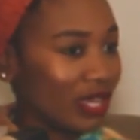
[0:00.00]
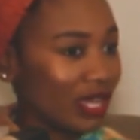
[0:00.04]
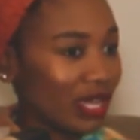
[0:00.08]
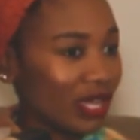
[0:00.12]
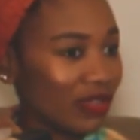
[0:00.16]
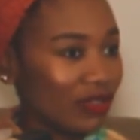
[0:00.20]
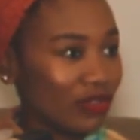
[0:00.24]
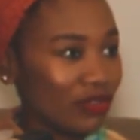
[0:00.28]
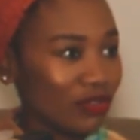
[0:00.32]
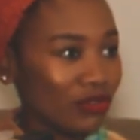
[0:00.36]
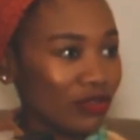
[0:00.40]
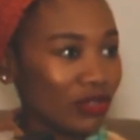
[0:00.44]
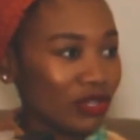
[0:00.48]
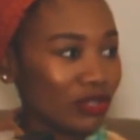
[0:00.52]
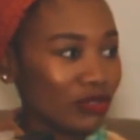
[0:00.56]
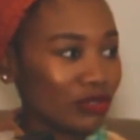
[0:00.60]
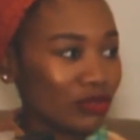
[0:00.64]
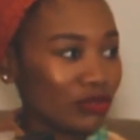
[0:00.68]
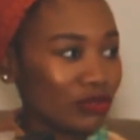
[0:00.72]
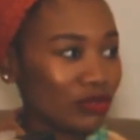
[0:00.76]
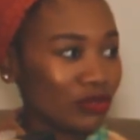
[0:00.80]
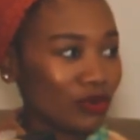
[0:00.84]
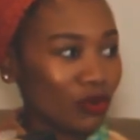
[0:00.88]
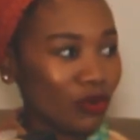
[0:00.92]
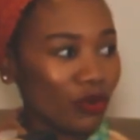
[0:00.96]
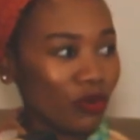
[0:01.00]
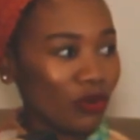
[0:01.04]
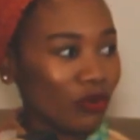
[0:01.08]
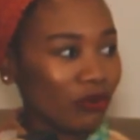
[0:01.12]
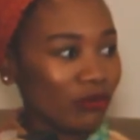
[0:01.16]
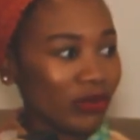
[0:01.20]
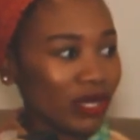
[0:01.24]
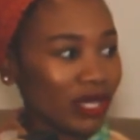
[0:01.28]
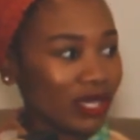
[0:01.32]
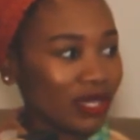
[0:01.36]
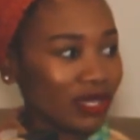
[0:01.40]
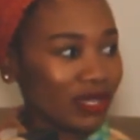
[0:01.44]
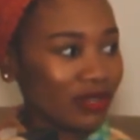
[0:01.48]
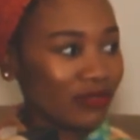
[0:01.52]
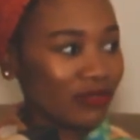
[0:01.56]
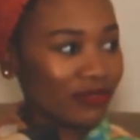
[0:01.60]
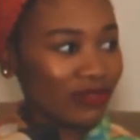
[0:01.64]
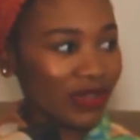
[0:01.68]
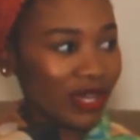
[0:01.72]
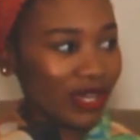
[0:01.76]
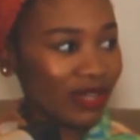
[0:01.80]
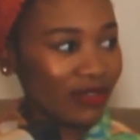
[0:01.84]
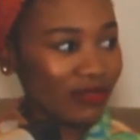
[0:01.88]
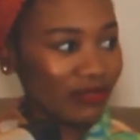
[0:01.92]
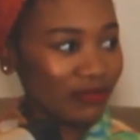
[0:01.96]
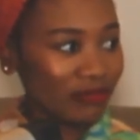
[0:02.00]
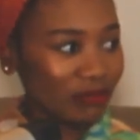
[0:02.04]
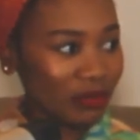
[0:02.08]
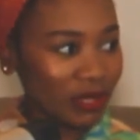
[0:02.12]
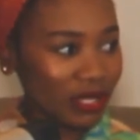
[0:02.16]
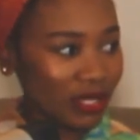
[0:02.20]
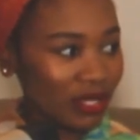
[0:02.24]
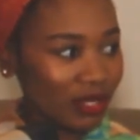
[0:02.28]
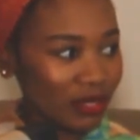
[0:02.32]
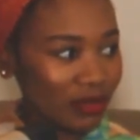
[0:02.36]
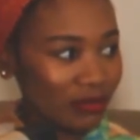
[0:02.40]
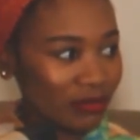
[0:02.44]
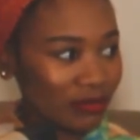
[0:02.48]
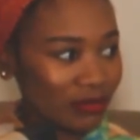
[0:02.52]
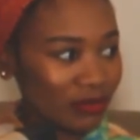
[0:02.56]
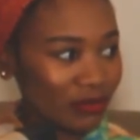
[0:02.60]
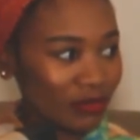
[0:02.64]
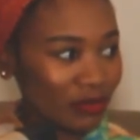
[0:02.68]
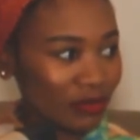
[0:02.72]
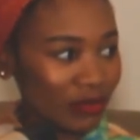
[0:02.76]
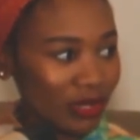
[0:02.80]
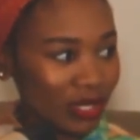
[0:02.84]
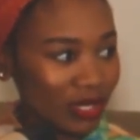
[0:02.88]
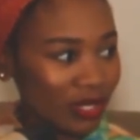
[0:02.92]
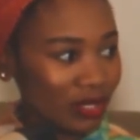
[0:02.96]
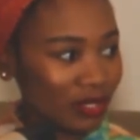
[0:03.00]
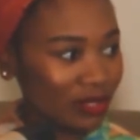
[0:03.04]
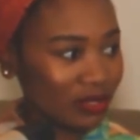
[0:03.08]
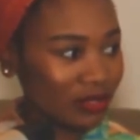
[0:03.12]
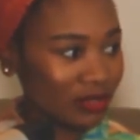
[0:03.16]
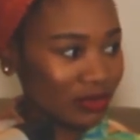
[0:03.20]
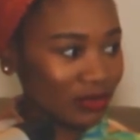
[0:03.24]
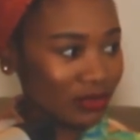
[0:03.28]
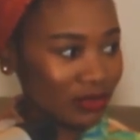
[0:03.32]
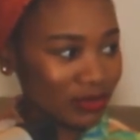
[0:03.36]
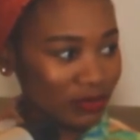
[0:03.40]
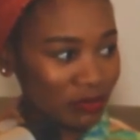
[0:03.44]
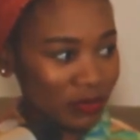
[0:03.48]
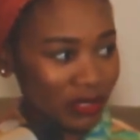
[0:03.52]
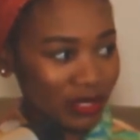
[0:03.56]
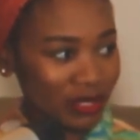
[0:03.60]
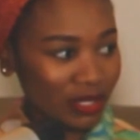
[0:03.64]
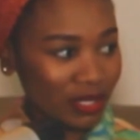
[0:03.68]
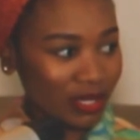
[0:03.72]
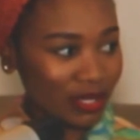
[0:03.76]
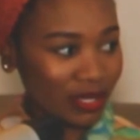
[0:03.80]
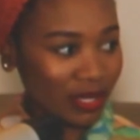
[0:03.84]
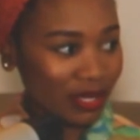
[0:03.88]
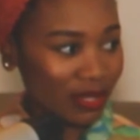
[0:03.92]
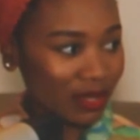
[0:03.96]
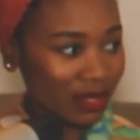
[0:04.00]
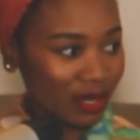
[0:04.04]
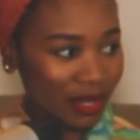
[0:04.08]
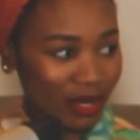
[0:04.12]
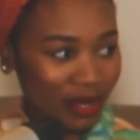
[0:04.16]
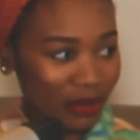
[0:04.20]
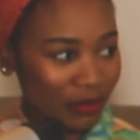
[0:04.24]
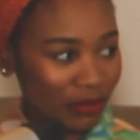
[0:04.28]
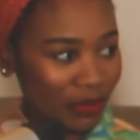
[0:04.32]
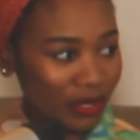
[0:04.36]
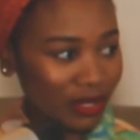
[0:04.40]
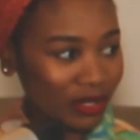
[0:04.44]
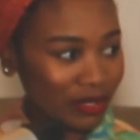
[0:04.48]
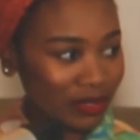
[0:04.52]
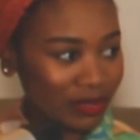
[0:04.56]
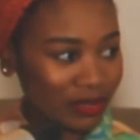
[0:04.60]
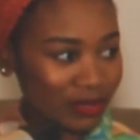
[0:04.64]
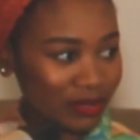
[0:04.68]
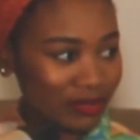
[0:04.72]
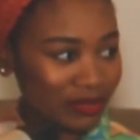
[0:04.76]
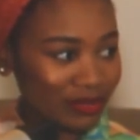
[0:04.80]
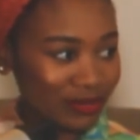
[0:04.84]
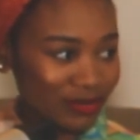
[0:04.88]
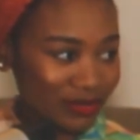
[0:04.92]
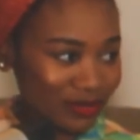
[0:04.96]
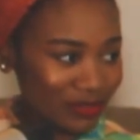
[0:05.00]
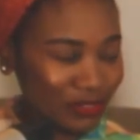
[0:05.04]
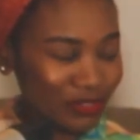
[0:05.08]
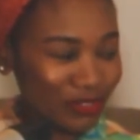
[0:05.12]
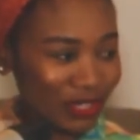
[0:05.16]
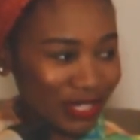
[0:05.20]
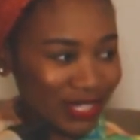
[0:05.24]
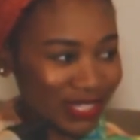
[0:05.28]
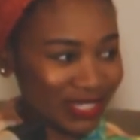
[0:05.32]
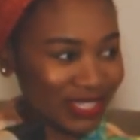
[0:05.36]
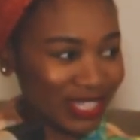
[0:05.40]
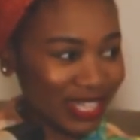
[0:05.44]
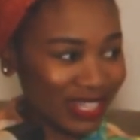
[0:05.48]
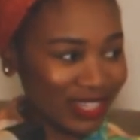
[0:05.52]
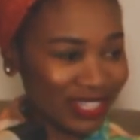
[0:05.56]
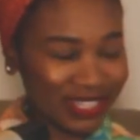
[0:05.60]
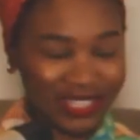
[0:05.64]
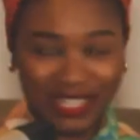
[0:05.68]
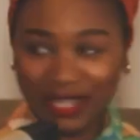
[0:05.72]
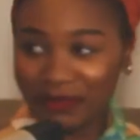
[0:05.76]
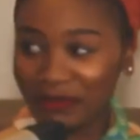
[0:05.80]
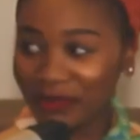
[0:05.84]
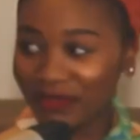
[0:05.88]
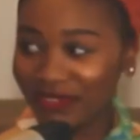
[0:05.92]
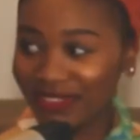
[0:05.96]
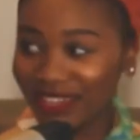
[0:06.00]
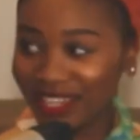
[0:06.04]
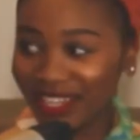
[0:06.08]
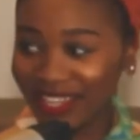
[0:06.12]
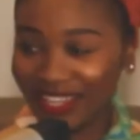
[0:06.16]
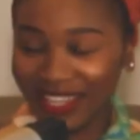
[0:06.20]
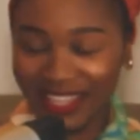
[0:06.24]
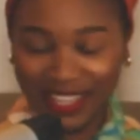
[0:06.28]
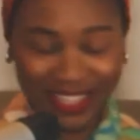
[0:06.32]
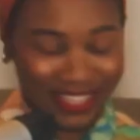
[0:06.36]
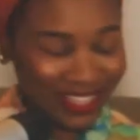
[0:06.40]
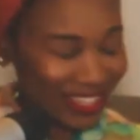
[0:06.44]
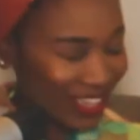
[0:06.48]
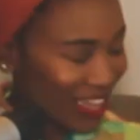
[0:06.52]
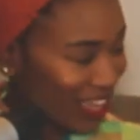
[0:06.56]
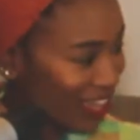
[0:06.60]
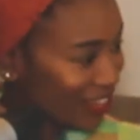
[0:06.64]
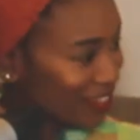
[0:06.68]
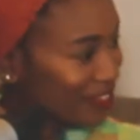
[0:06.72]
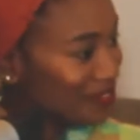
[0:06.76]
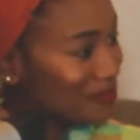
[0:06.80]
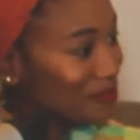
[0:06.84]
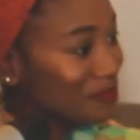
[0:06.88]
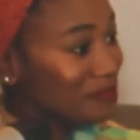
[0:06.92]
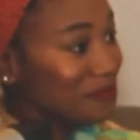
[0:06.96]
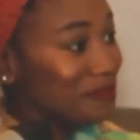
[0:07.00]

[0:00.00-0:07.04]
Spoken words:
and then you get home like at 5 p.m., where did you spend the other hour? Do you understand the type of thinking? Yeah.